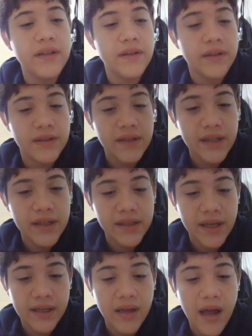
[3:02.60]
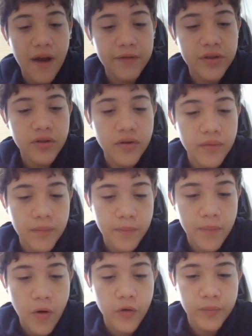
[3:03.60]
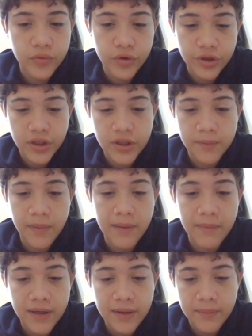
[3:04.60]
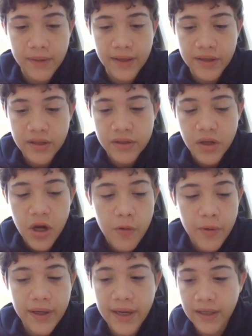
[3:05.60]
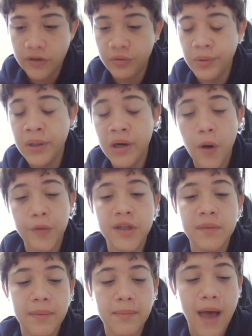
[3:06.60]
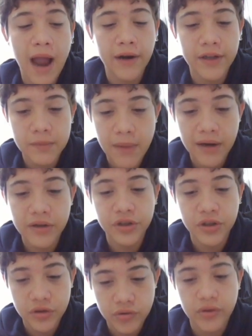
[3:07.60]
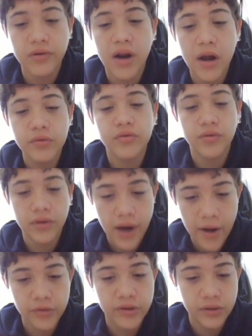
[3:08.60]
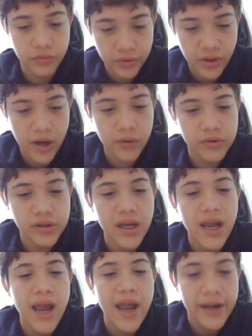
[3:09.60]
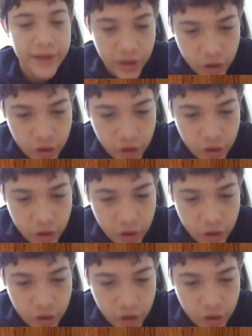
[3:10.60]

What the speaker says: d6, and after pawn pushes by many players, we get rerouting by Magnus. Magnus just reroutes, and he